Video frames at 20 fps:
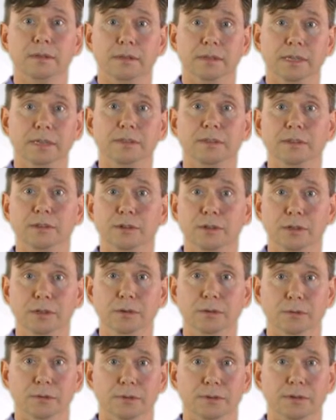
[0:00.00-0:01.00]
This
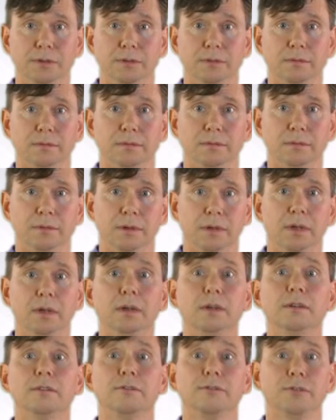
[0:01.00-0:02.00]
includes
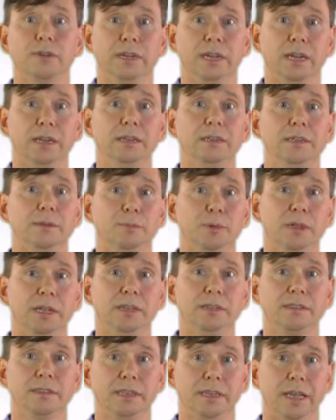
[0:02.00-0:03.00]
forgetting to
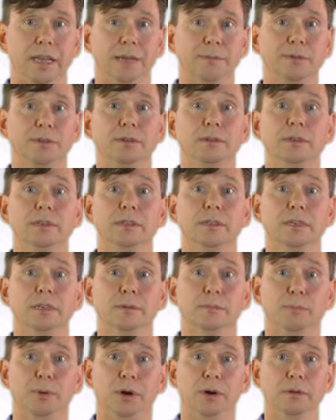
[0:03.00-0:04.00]
place the capsule in the
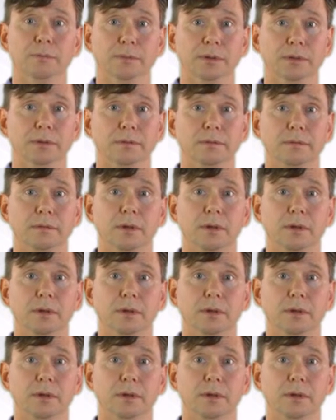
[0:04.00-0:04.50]
compartment,